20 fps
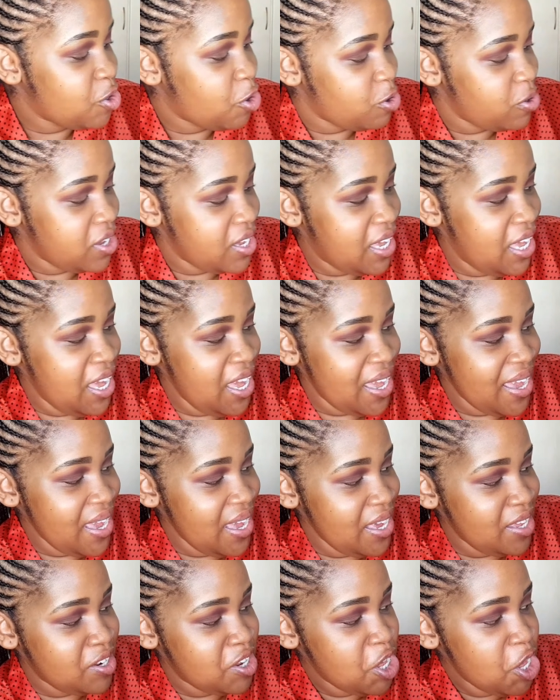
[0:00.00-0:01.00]
Going
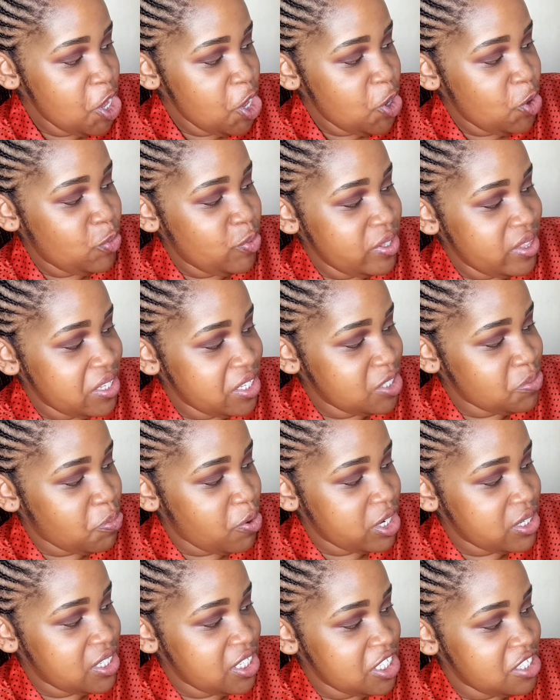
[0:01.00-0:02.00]
in with this
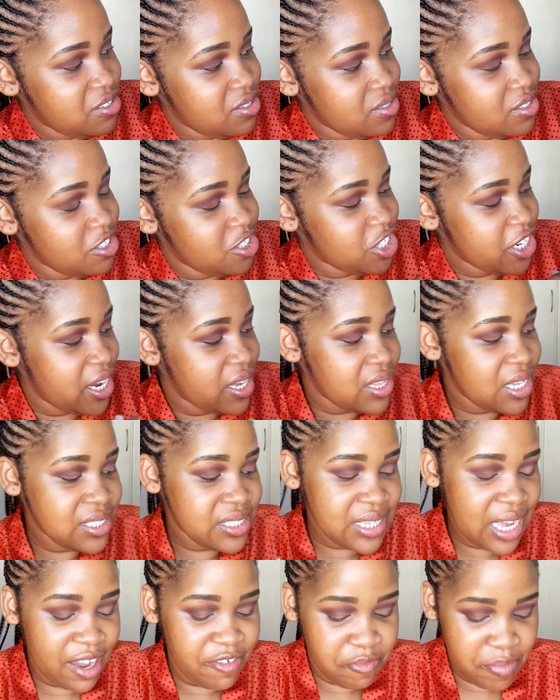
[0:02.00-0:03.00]
particular shade that's
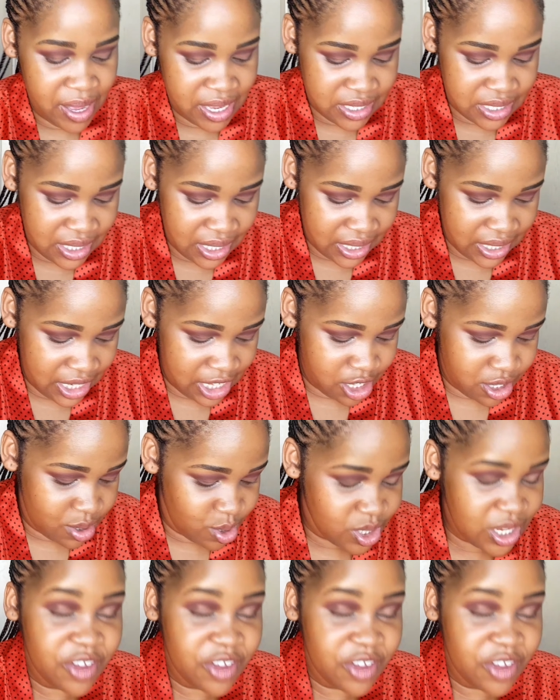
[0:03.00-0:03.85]
I basically use.